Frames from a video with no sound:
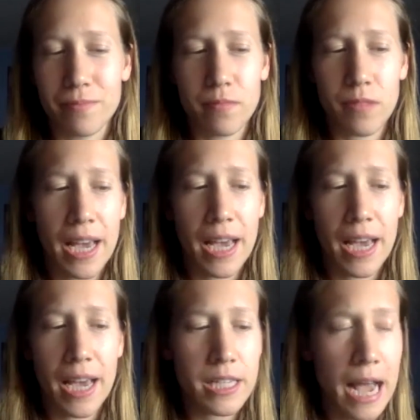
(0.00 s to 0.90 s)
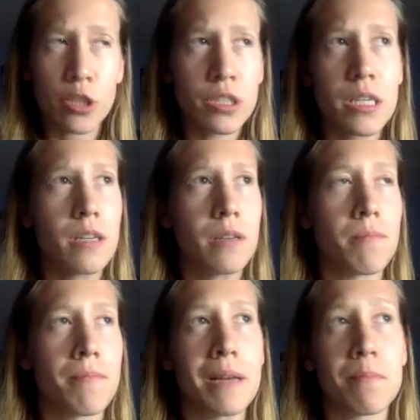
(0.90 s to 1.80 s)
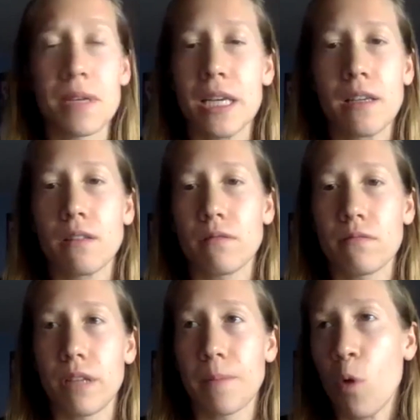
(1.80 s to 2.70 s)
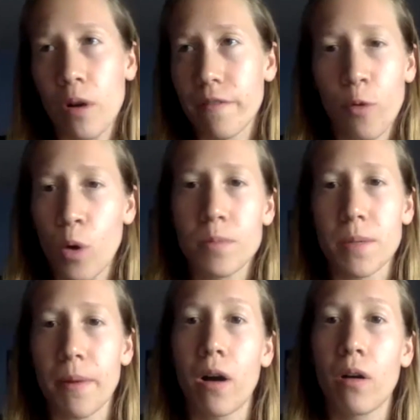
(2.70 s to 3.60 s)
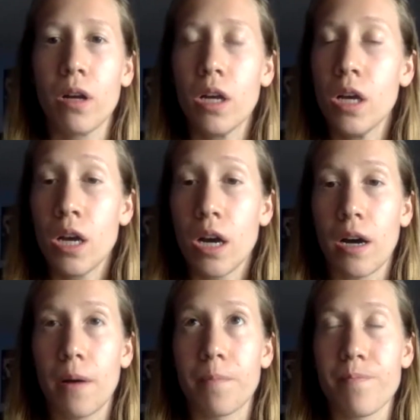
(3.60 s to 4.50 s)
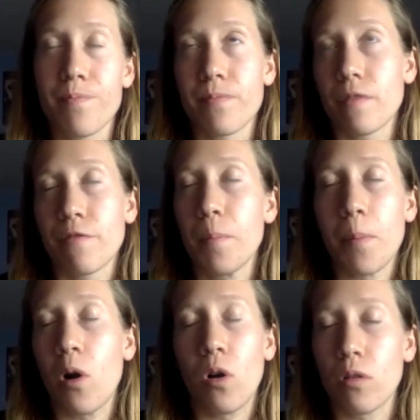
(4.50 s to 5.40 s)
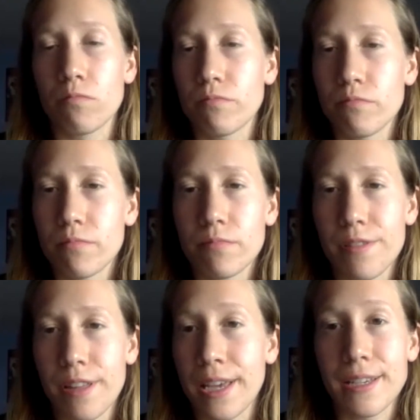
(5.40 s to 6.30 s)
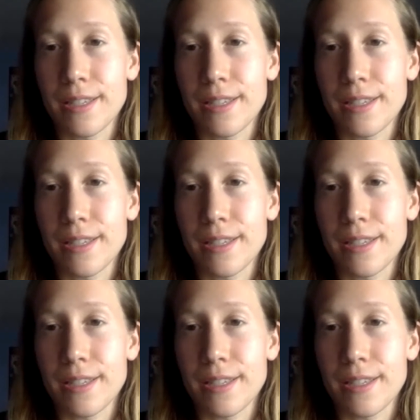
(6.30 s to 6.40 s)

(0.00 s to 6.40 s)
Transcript: it it's actually made me like more informed about football things